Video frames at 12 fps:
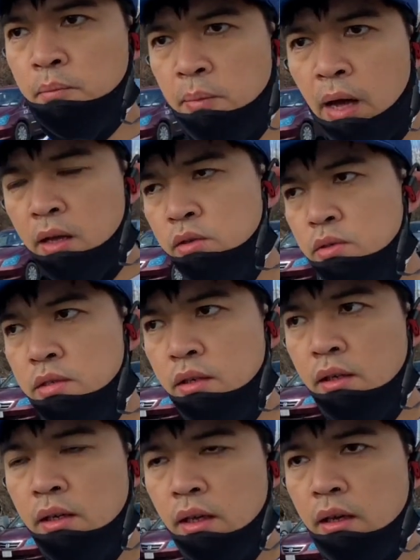
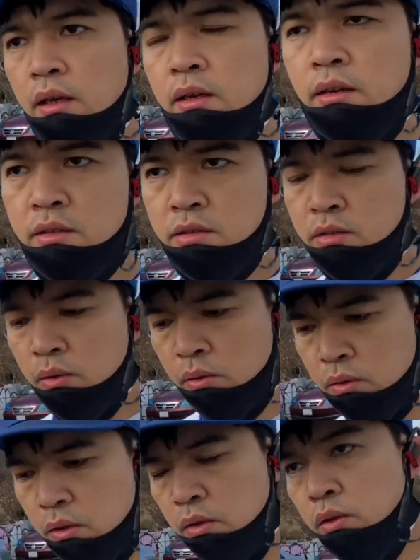bouncy and it's so
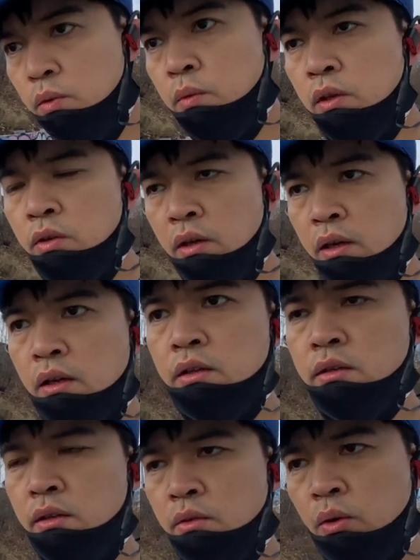good when you're hitting
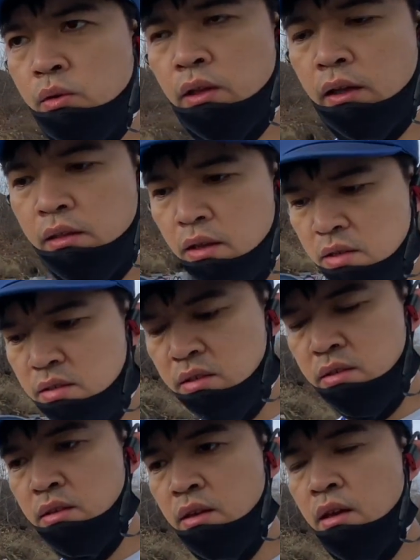the road like
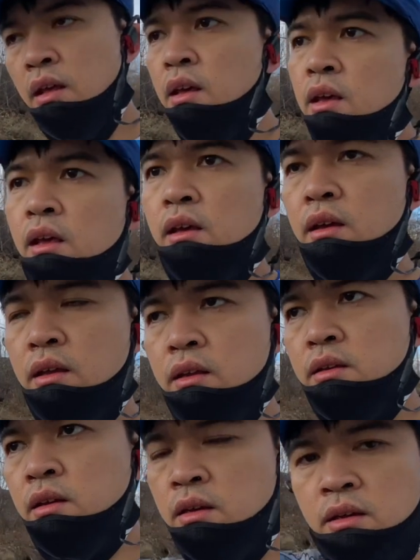this
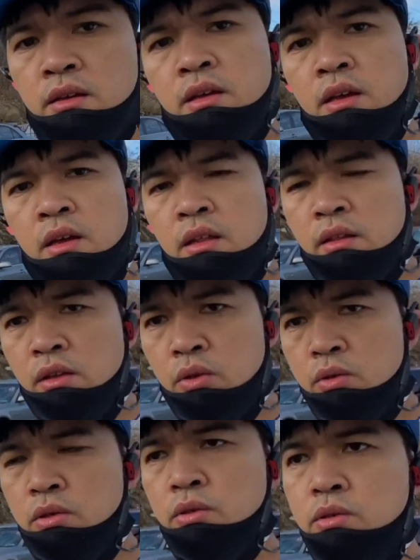and the
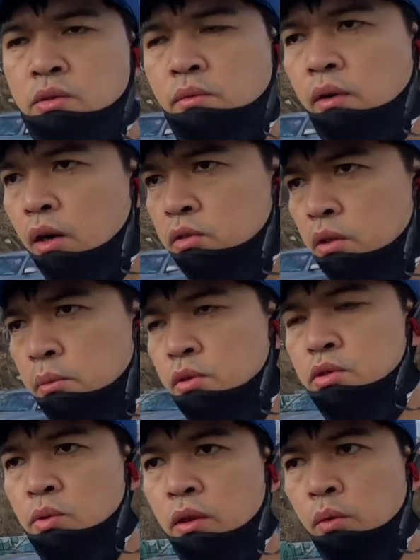new shoes Ultra
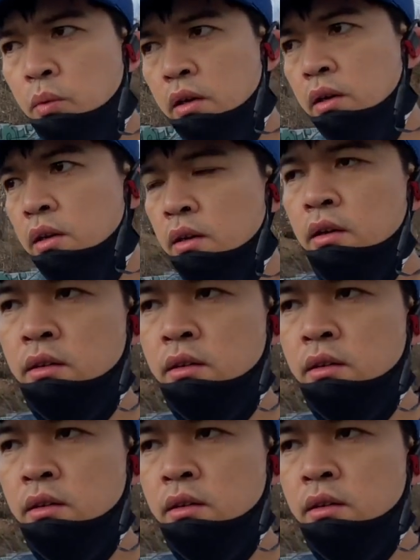Boost 21,